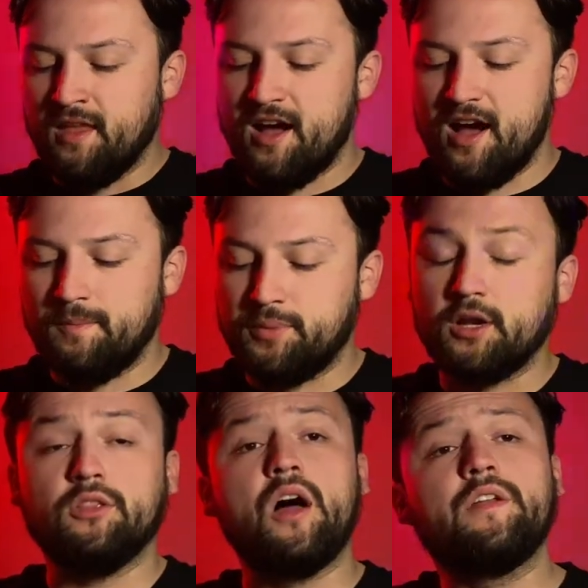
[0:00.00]
But
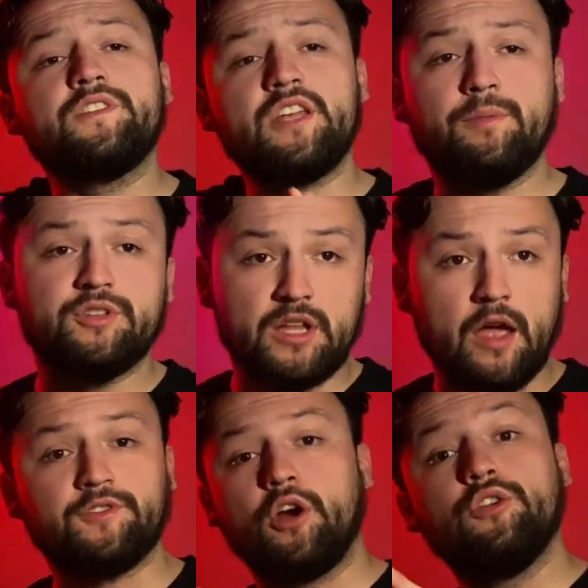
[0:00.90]
a lot of saber
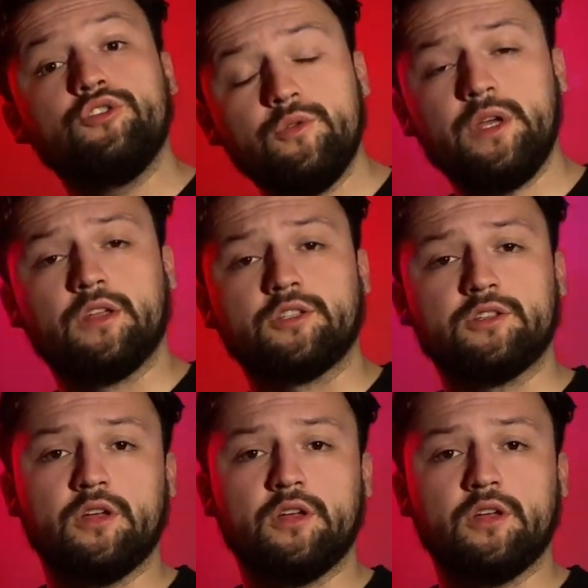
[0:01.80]
staffs are doing this.